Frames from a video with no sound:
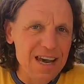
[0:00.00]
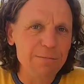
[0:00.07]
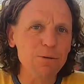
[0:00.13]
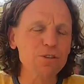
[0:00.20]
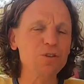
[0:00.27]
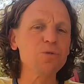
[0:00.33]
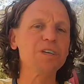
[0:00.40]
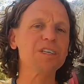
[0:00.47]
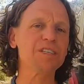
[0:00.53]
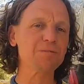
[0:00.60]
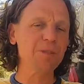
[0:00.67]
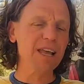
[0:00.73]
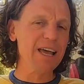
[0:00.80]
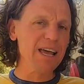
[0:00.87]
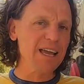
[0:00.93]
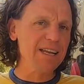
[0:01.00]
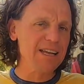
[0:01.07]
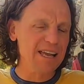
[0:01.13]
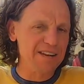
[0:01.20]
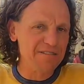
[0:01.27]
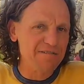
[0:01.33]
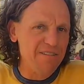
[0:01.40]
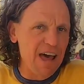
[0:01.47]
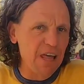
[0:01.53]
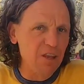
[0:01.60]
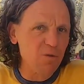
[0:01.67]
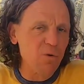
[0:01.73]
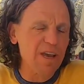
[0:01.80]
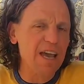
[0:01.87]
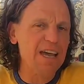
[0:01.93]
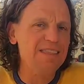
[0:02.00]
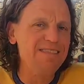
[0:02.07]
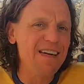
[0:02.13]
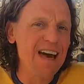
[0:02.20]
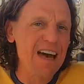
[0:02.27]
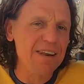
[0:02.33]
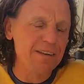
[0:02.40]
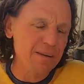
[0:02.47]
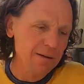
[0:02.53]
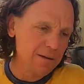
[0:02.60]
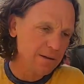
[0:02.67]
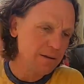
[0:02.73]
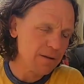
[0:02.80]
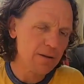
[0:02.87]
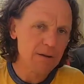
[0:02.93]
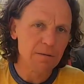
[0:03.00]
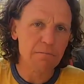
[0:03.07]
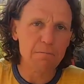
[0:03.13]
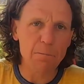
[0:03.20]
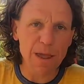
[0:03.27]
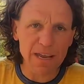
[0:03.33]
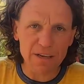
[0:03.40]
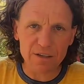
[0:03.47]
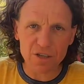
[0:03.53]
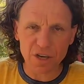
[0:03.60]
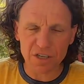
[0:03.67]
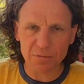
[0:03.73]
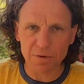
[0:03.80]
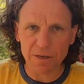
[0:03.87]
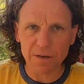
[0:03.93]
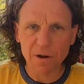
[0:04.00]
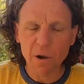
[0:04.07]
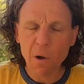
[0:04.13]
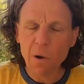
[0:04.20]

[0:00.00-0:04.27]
able to explain and evaluate and then make a judgment.